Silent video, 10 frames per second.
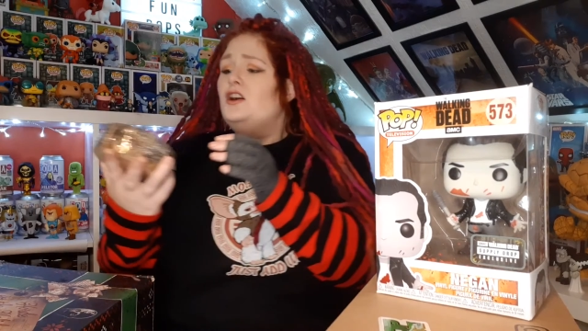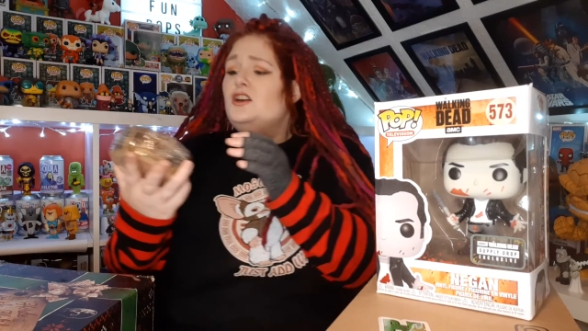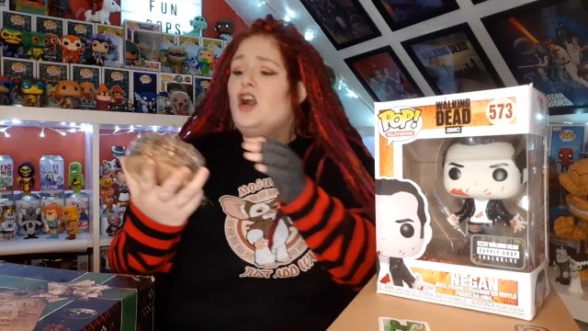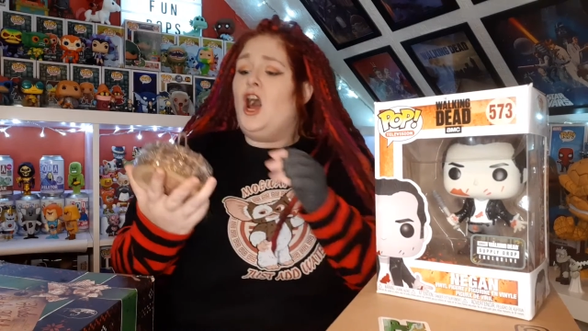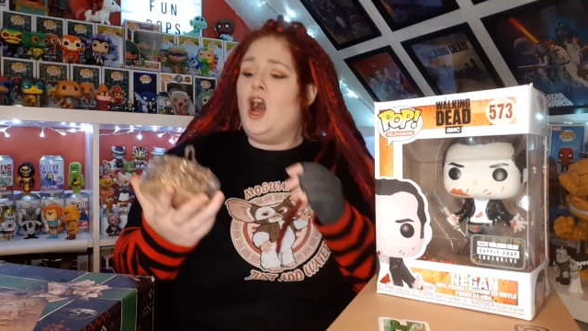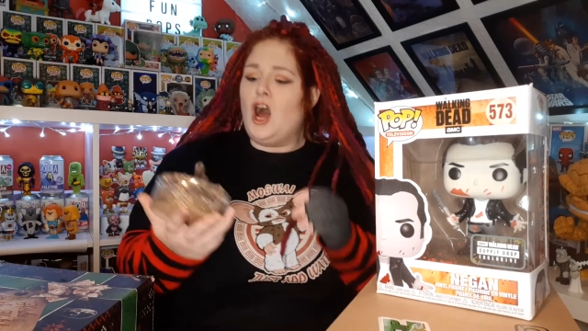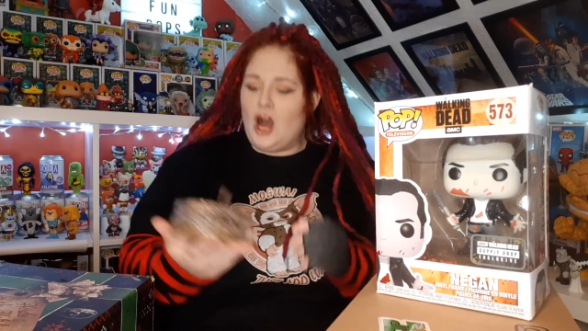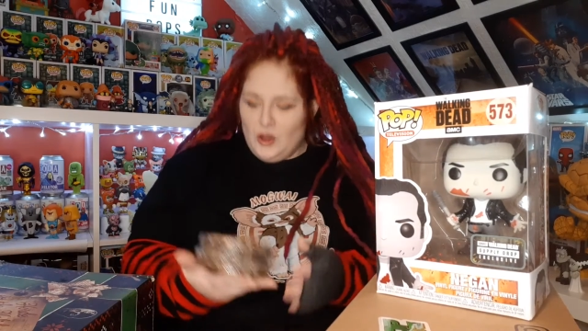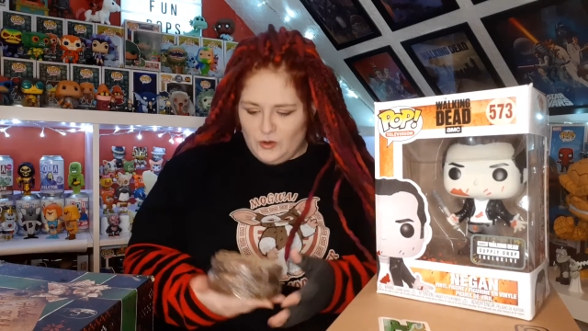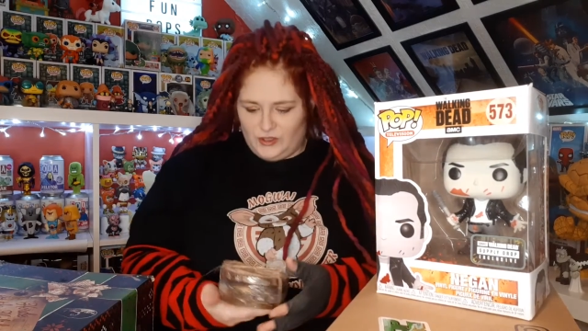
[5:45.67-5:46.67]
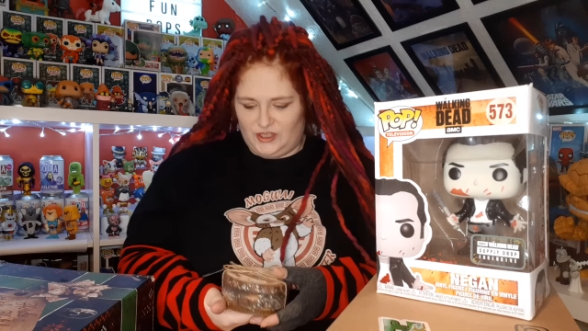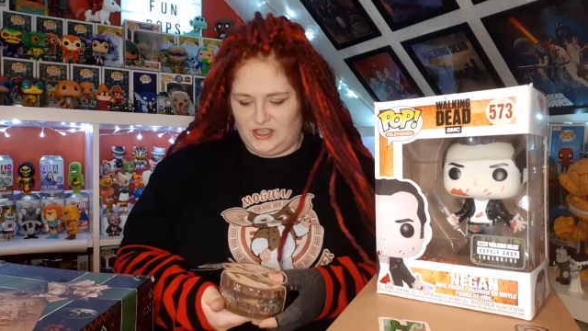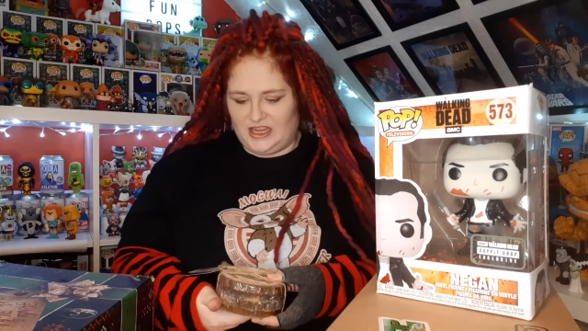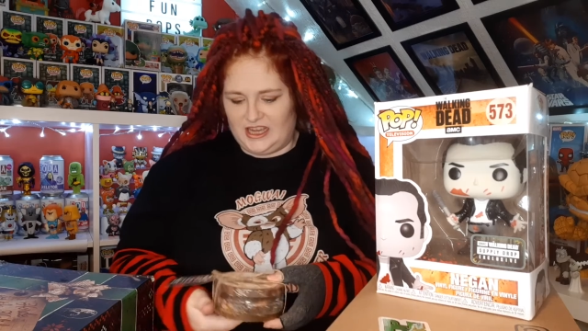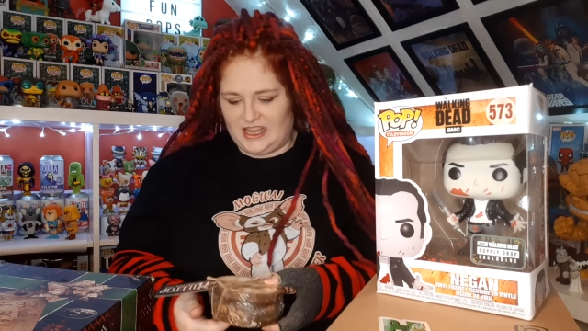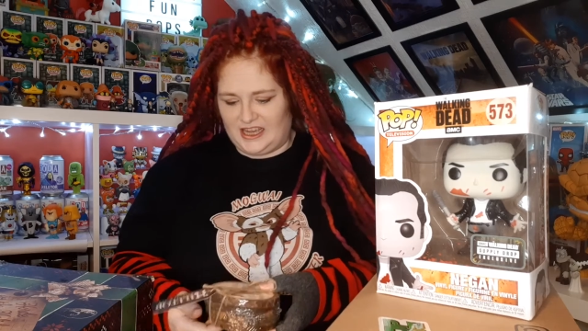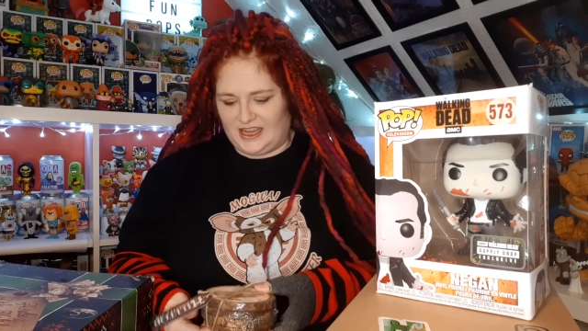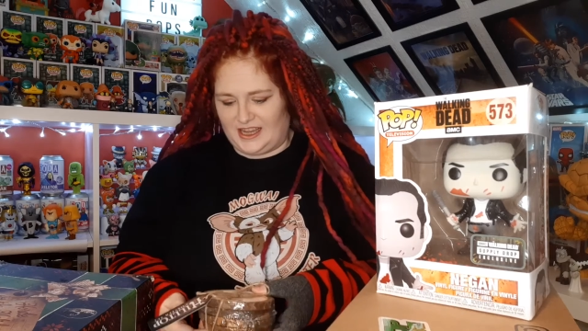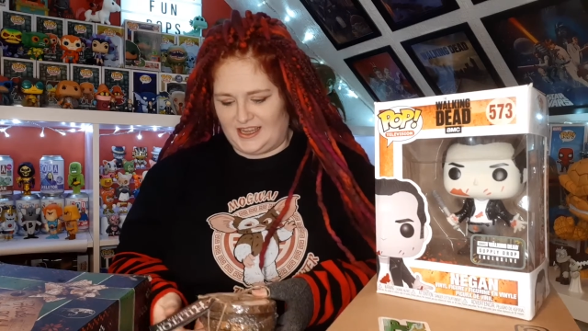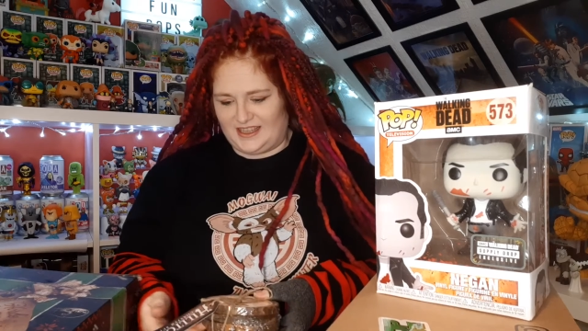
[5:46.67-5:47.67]

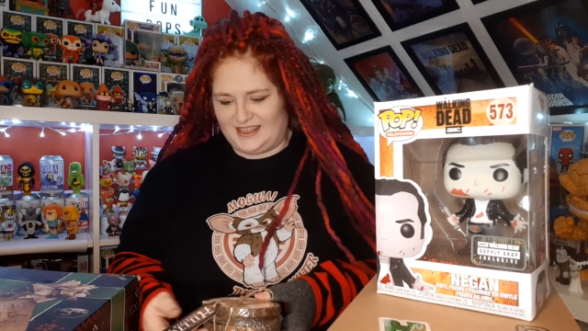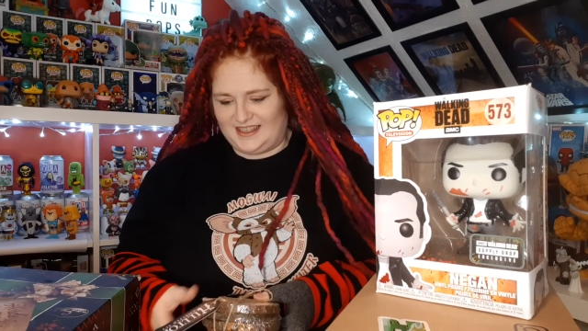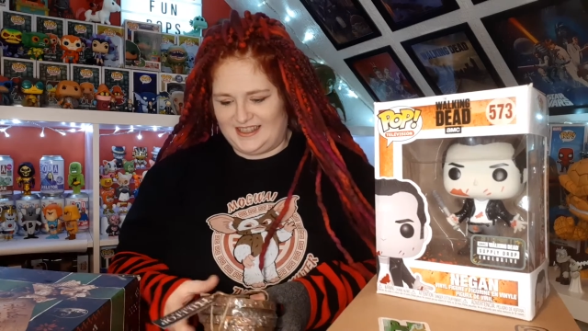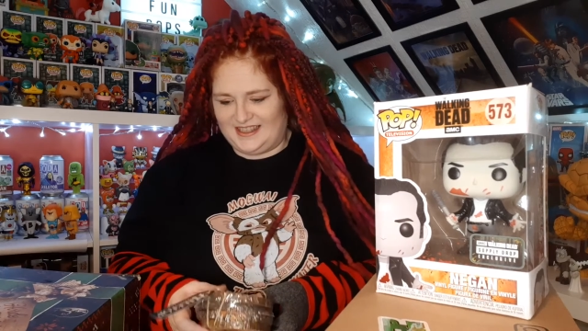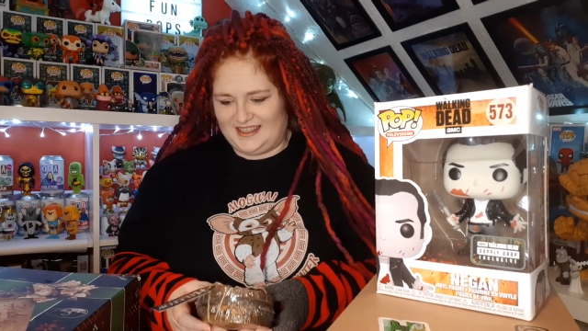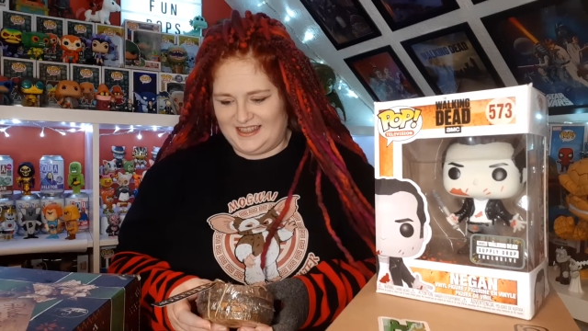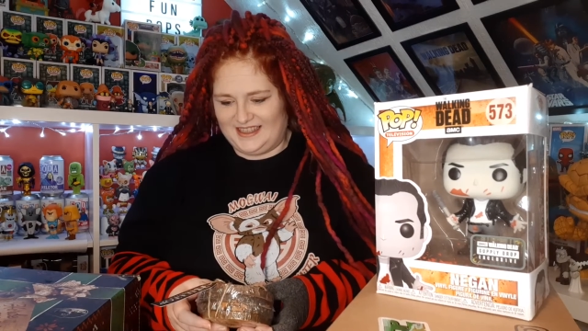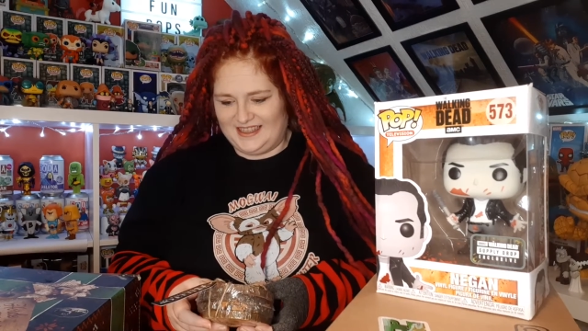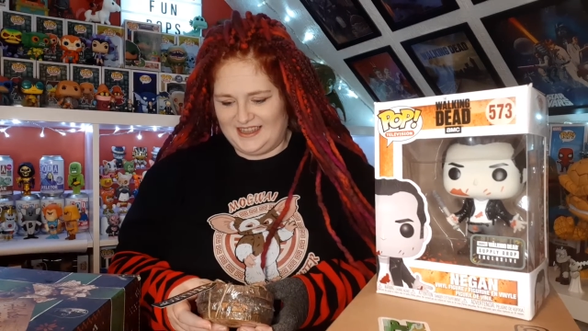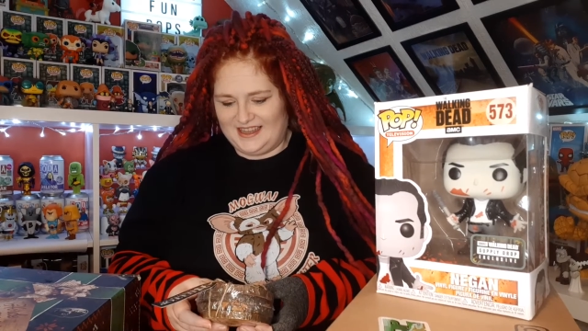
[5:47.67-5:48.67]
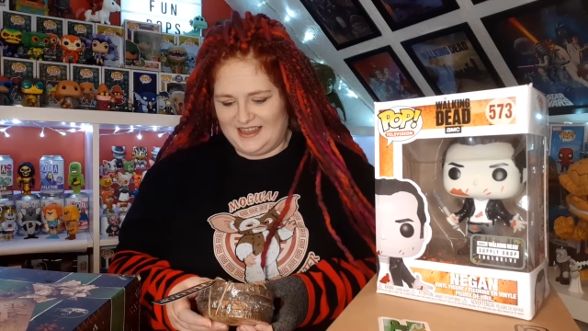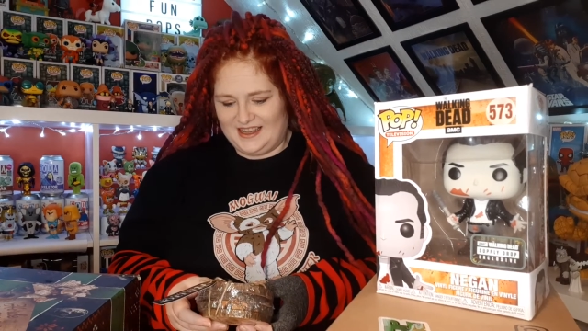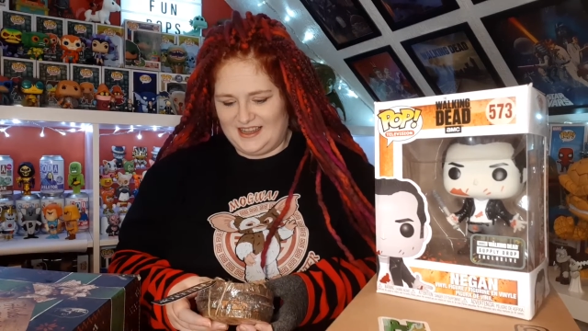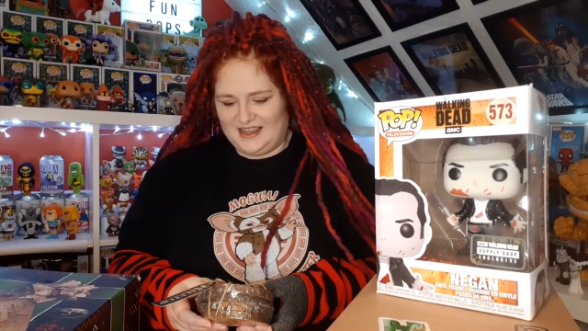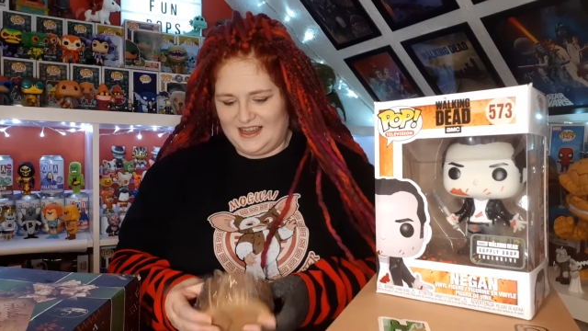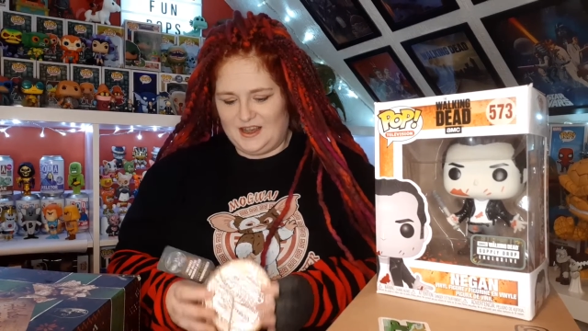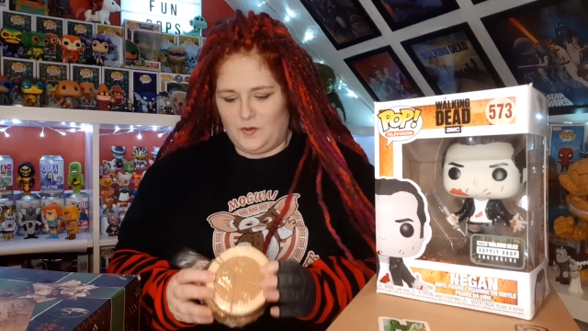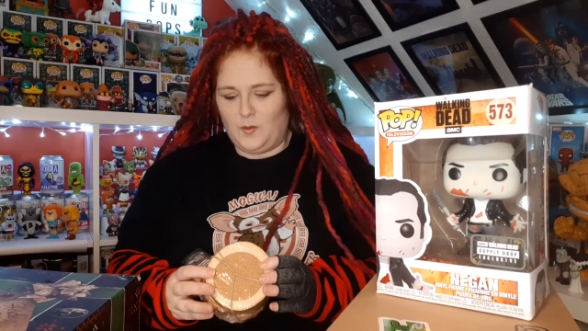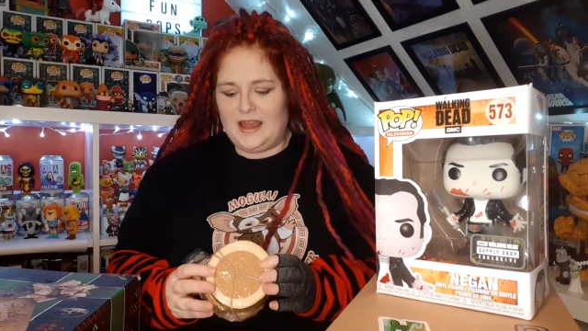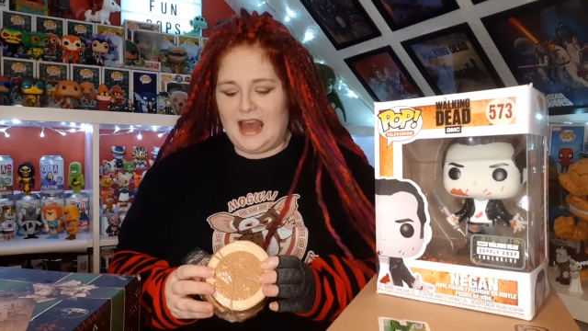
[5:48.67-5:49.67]
Coasters!
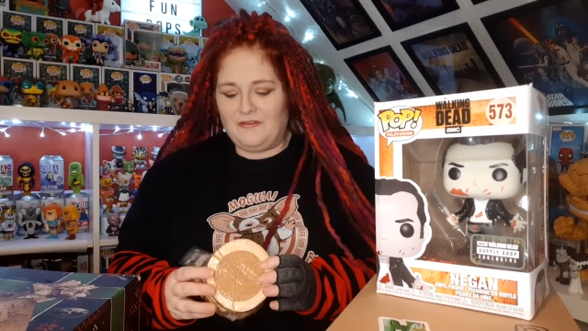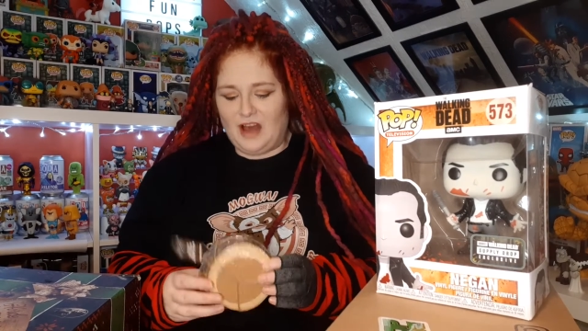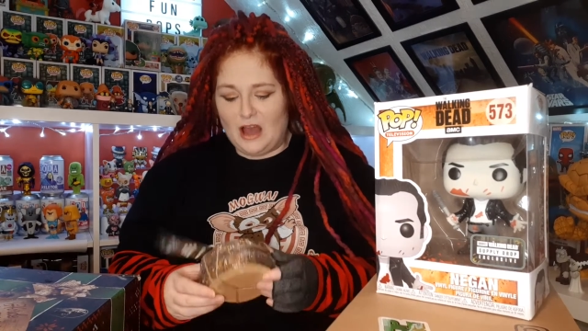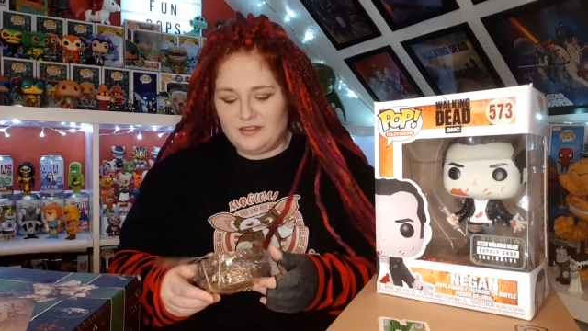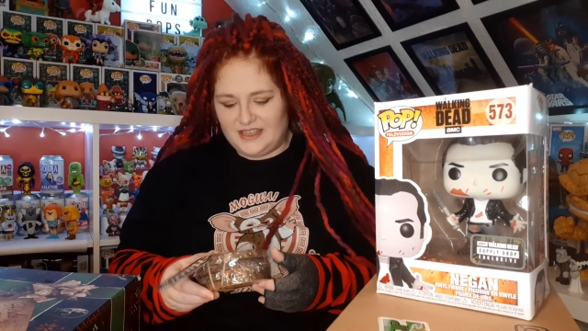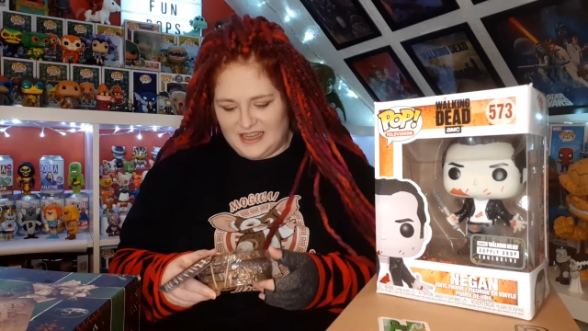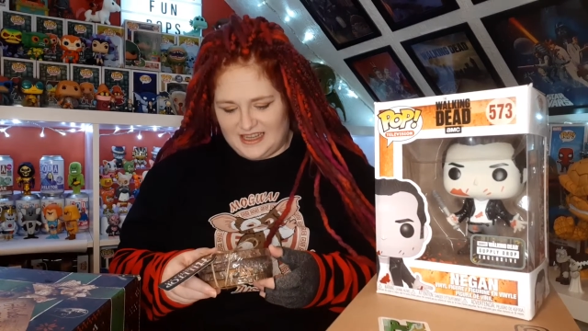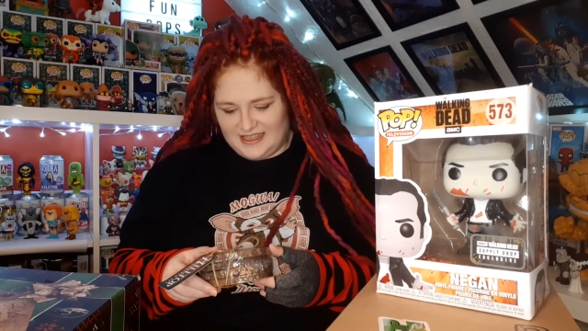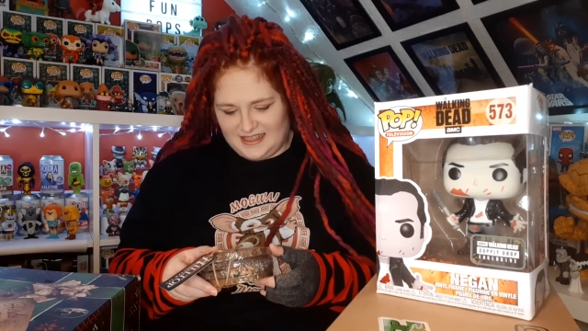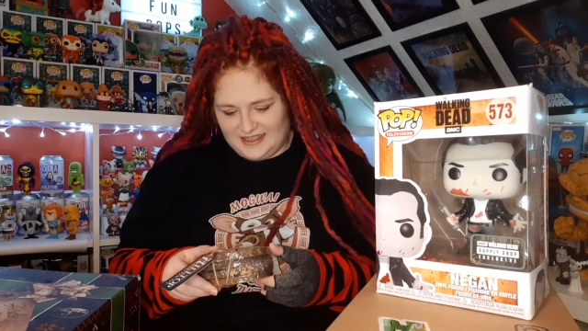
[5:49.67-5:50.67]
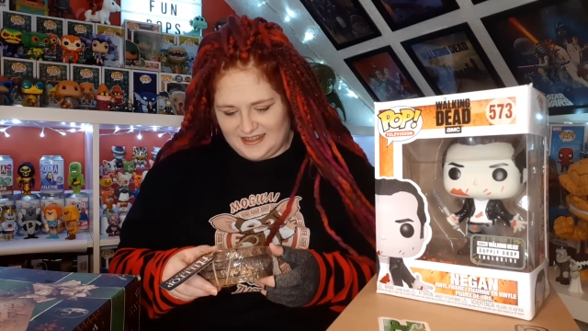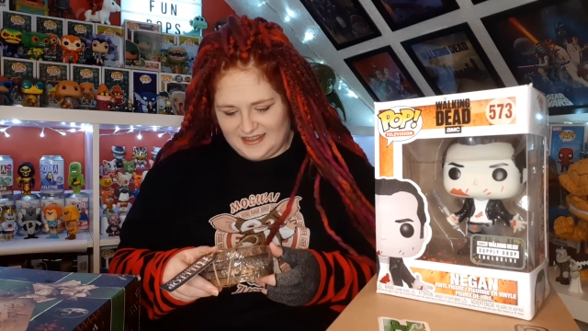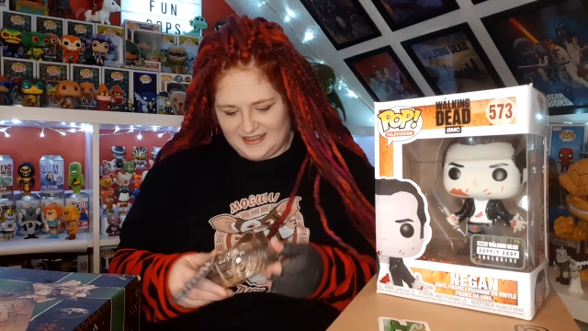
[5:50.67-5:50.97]
We have coasters!